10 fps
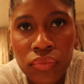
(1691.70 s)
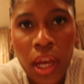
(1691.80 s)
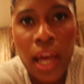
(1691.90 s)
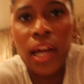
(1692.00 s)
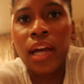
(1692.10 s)

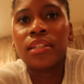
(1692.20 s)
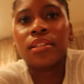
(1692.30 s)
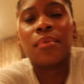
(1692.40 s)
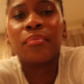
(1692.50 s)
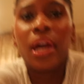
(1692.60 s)
Hi guys,
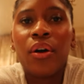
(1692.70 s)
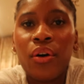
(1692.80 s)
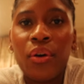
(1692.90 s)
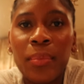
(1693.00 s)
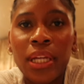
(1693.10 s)
I'm back
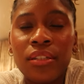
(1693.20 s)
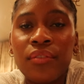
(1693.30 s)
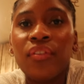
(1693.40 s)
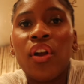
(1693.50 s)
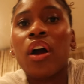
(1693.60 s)
home. I
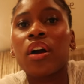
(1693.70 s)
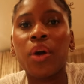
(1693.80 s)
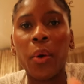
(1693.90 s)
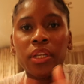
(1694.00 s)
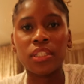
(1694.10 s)
didn't vlog
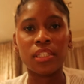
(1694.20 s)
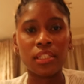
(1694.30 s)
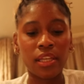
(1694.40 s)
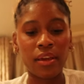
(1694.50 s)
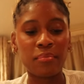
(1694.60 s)
going to
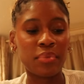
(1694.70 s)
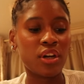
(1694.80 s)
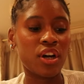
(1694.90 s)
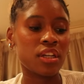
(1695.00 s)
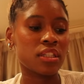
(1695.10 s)
this game
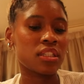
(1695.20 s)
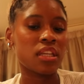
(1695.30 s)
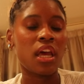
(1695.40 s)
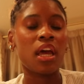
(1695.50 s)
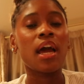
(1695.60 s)
because
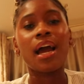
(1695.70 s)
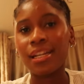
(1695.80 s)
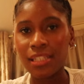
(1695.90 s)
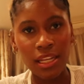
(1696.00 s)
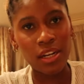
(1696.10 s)
I
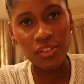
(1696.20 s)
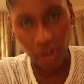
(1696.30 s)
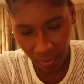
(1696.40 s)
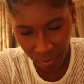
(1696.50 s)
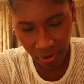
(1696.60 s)
didn't get a
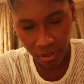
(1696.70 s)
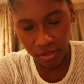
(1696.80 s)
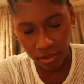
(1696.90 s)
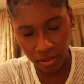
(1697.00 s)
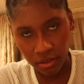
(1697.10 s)
tripod
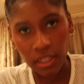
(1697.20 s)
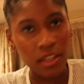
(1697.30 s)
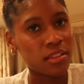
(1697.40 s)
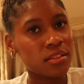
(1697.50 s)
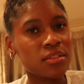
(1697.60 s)

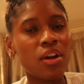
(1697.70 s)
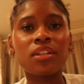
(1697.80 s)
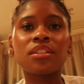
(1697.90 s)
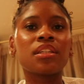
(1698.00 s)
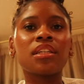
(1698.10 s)
and
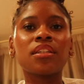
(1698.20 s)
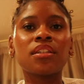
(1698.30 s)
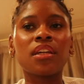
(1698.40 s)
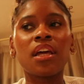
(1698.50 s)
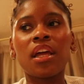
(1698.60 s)
honestly
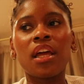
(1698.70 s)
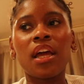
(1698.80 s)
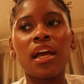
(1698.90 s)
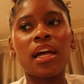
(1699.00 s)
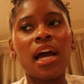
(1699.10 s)

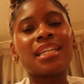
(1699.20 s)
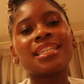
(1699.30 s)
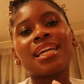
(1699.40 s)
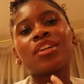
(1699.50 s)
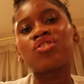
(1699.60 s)
I
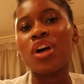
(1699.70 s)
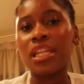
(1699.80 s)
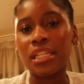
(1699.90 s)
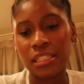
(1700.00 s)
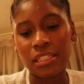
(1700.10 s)
didn't get a
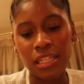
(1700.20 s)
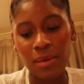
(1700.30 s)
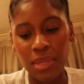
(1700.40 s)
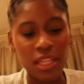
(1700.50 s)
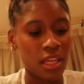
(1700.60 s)
trolley in this
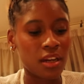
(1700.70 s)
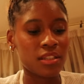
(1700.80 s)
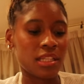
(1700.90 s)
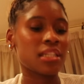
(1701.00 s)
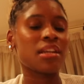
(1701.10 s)
game either
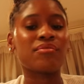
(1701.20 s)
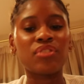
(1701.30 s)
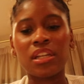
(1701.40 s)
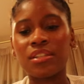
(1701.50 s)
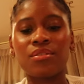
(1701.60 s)
because they didn't have
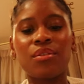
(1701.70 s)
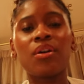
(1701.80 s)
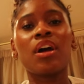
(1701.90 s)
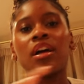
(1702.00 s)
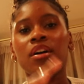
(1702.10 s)
trolleys so
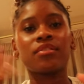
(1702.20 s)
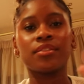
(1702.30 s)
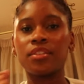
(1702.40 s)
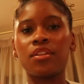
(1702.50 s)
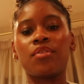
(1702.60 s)

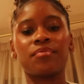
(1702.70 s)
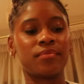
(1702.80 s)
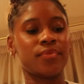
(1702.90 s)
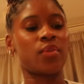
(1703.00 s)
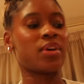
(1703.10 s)
you know
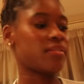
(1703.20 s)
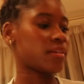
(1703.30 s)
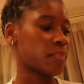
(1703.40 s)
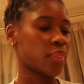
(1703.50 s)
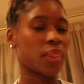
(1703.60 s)
whatever